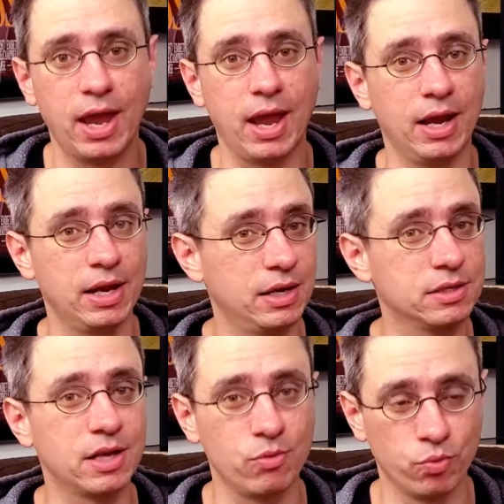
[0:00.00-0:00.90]
And it
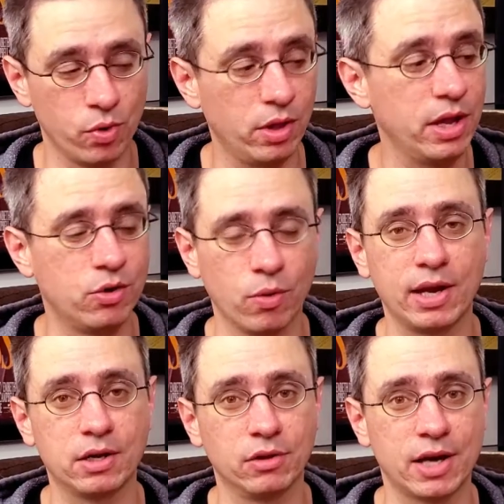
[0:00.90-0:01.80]
is a really
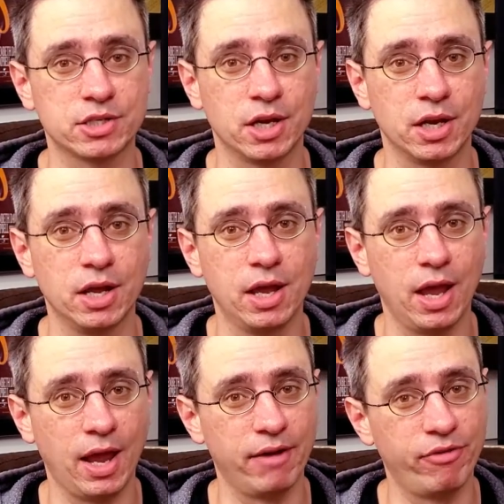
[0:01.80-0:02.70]
great collection.
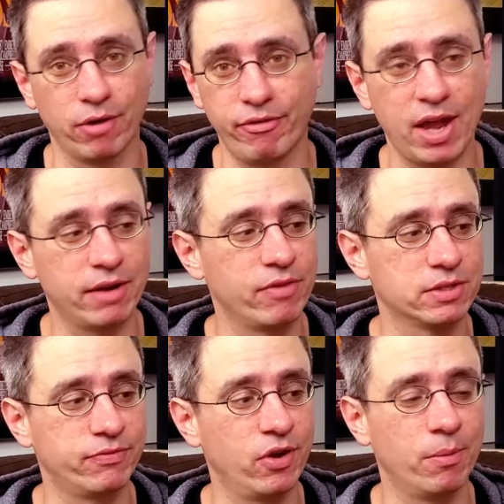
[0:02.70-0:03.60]
And if you're a fan of
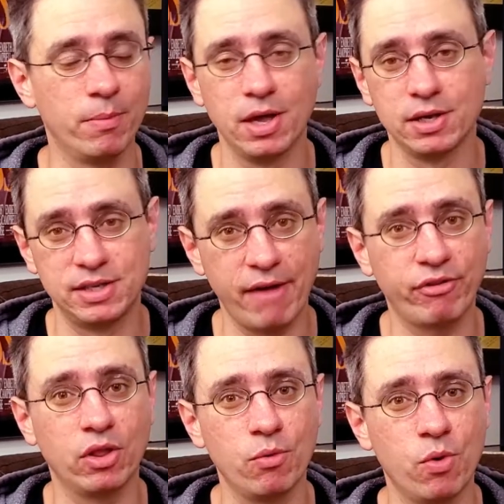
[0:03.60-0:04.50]
this film,
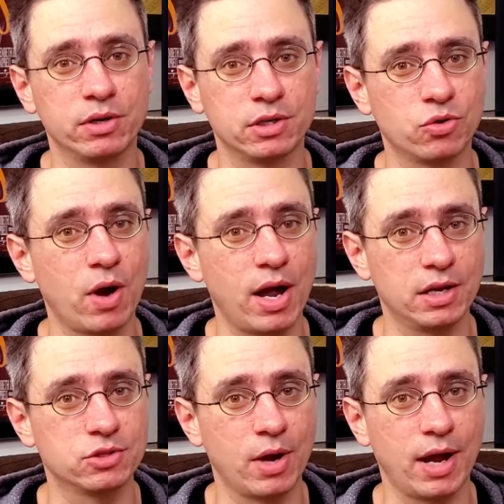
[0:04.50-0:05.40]
definitely one to try
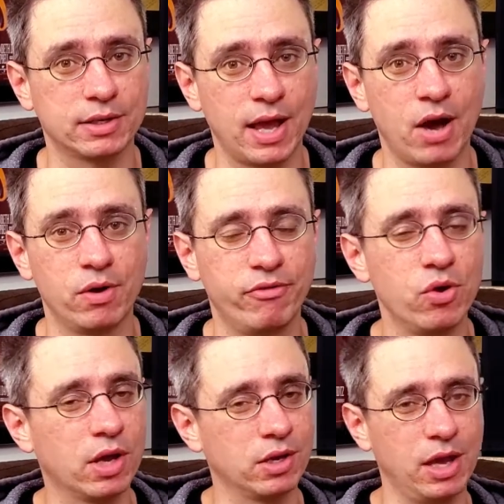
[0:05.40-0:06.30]
to track down. If
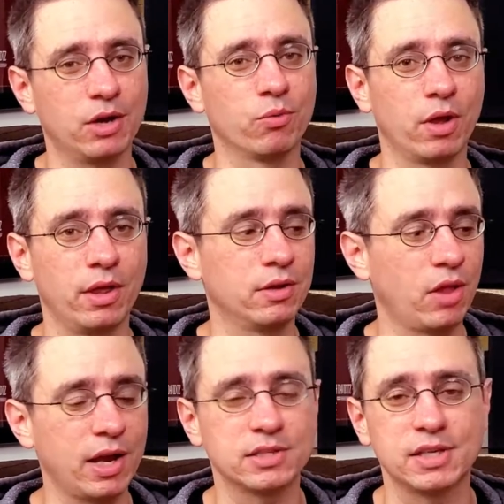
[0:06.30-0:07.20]
you can get and
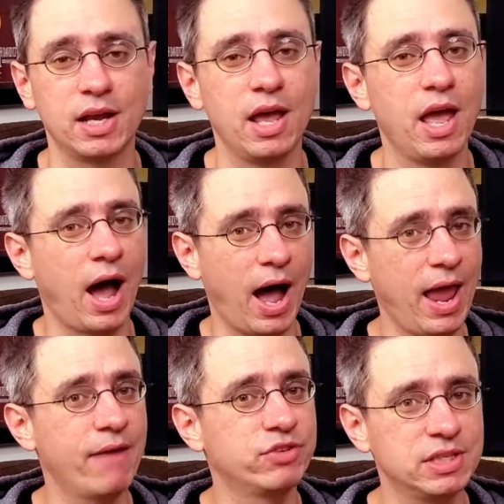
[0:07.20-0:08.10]
like I said, I
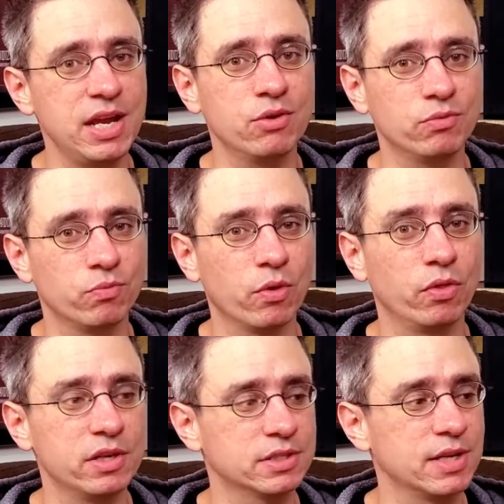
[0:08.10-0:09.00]
have seen
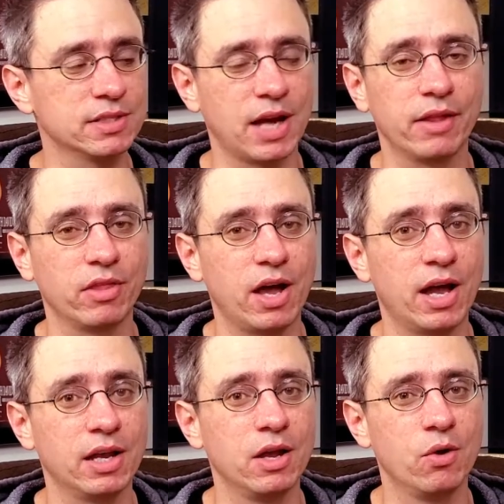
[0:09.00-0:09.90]
listings
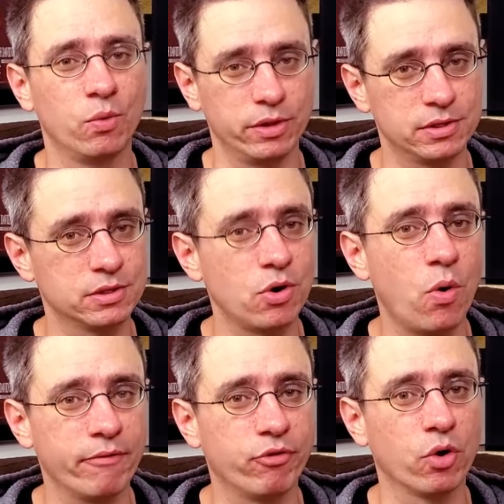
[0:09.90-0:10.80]
online where this is
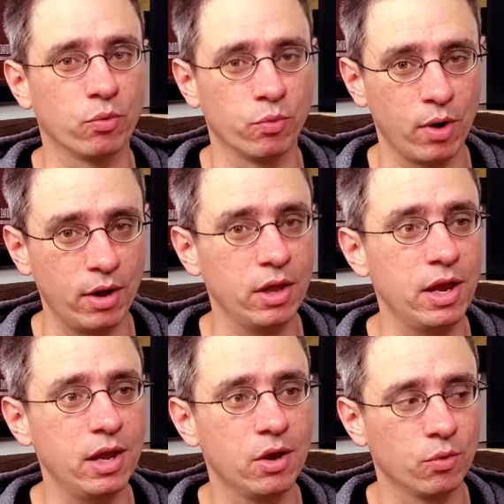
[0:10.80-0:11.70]
going for a
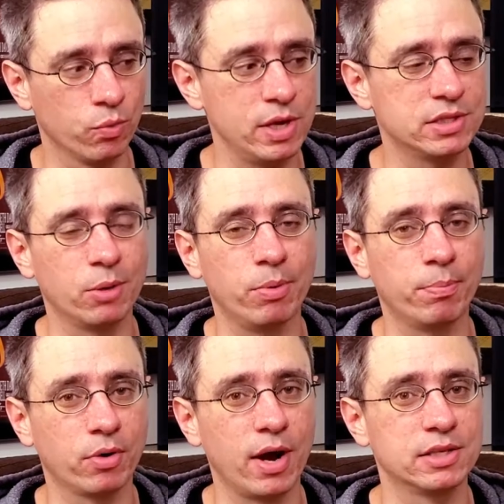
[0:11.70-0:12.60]
really reasonable
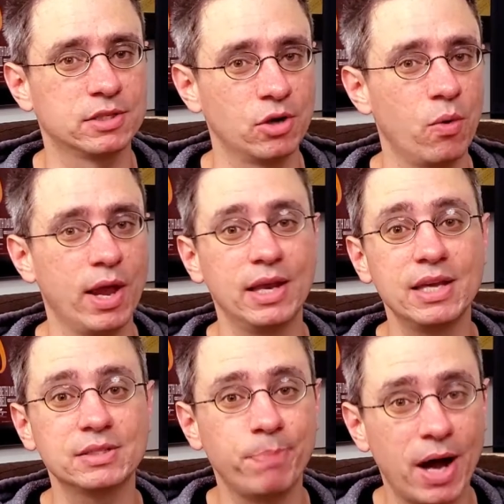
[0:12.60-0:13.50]
price. So it
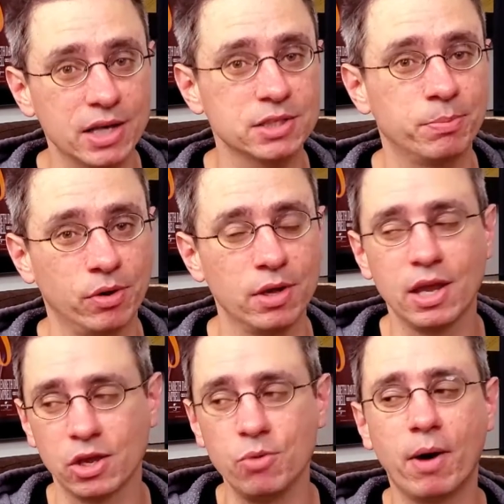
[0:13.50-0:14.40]
is possible.
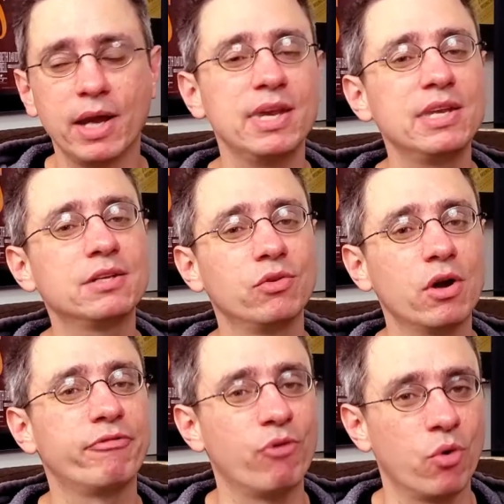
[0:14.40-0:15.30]
You might need to
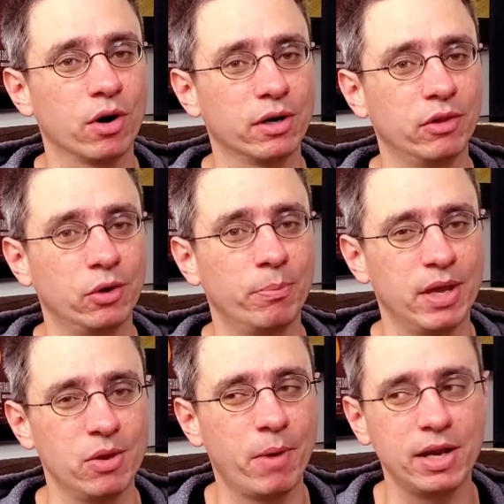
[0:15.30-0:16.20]
look for it a little bit.
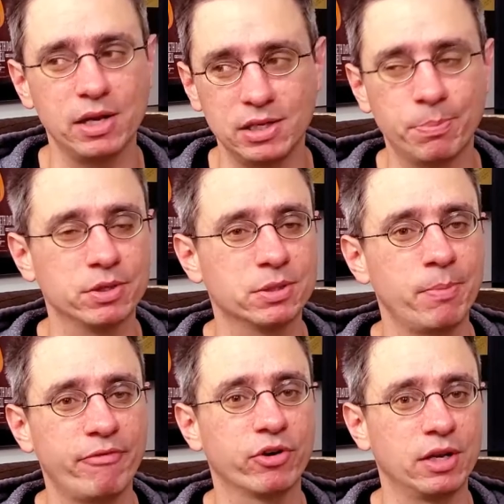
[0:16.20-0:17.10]
You might need to put some
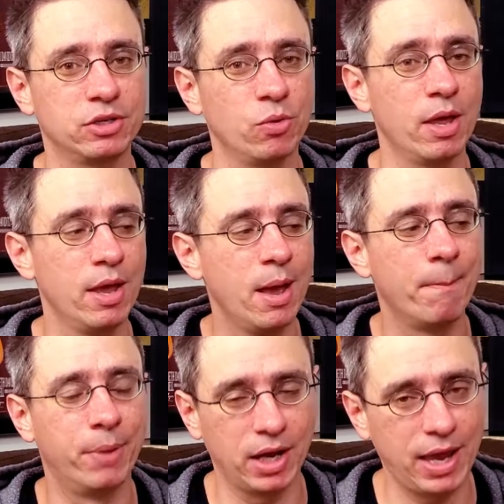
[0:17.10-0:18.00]
effort into it,
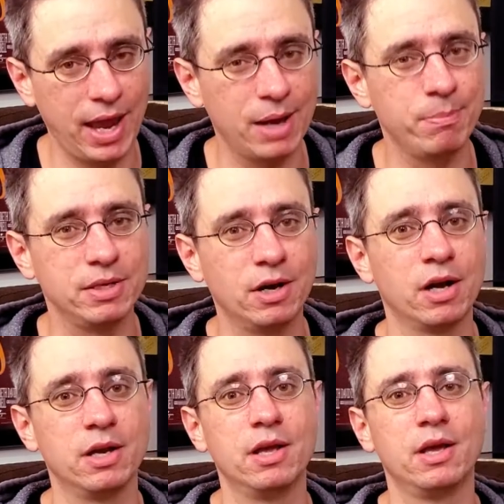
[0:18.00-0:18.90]
but it can be
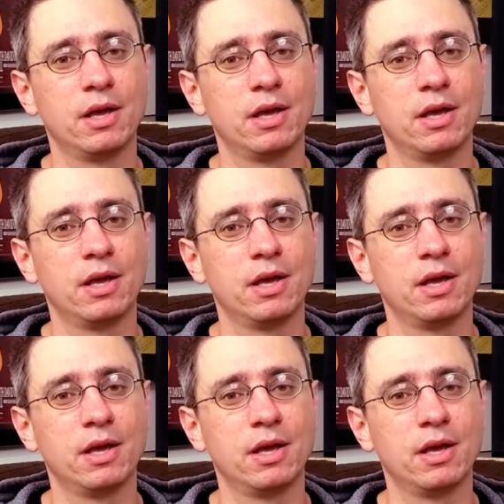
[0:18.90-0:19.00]
done.